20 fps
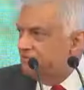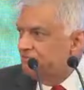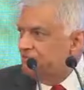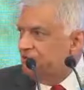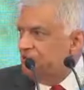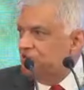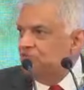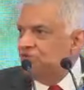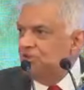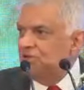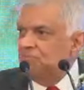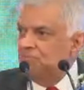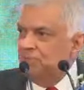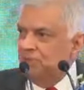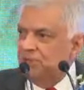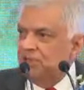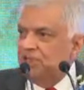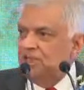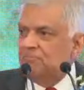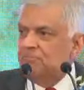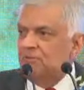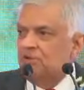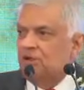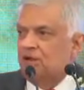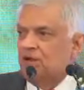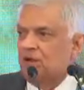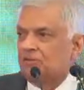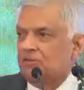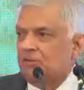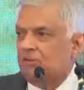We will build the,
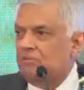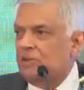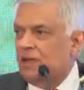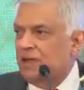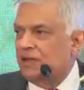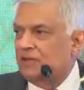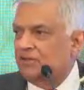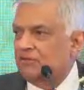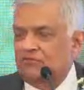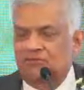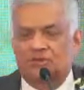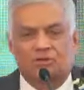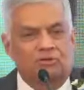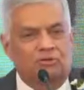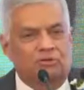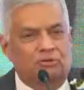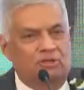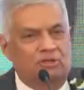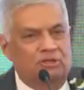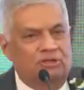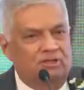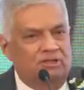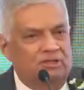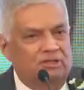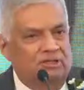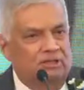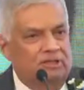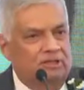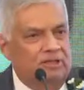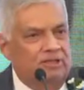uh, the banks we own
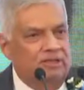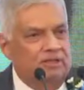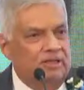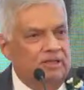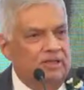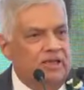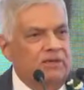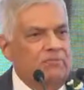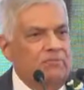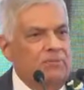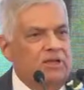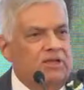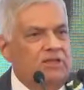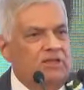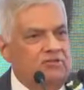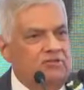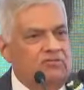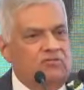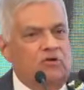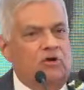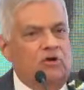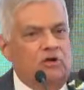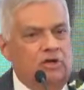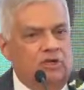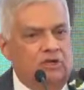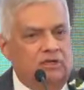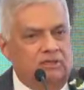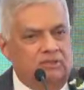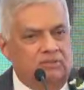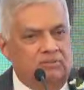and make it
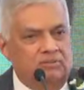stronger.